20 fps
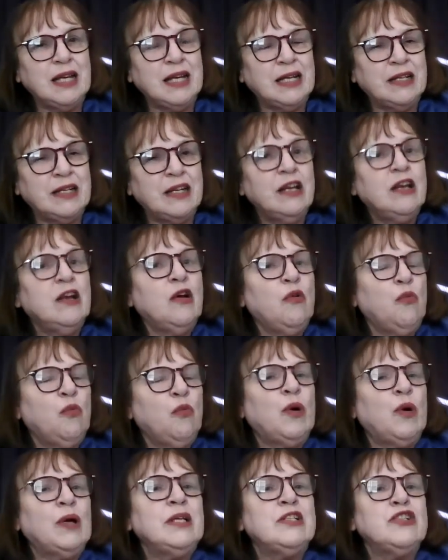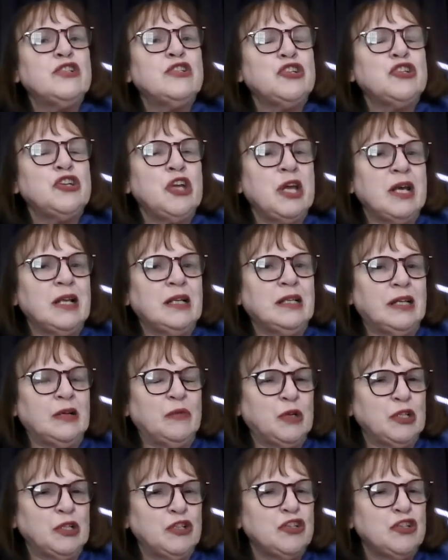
in what's channeling